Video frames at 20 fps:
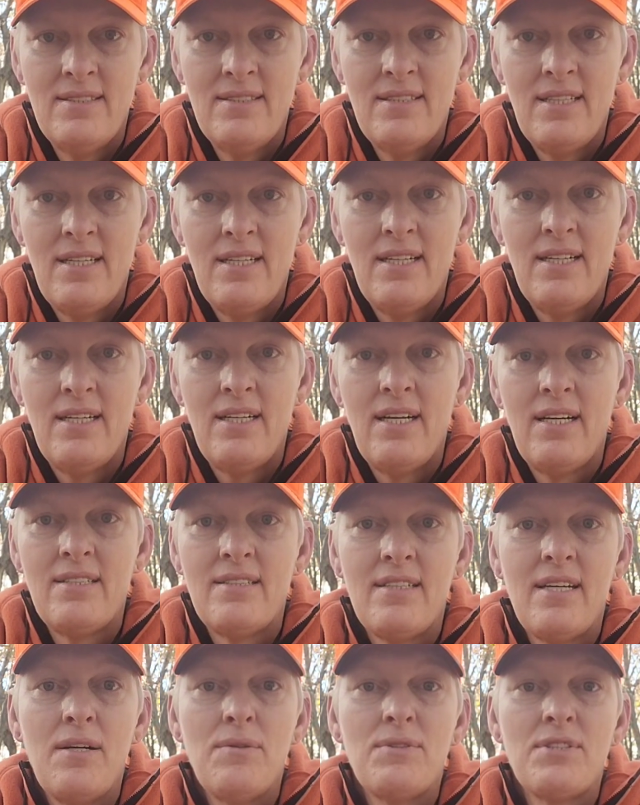
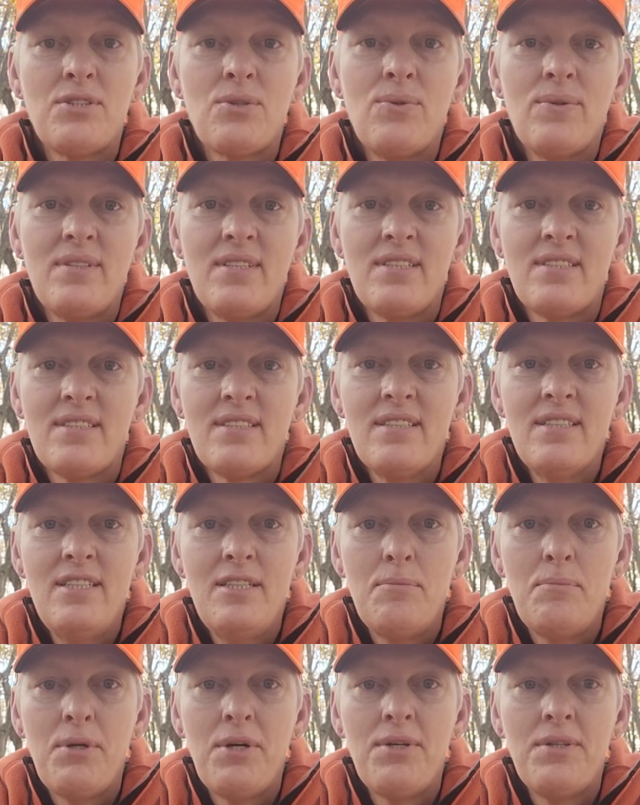as I was going to sleep,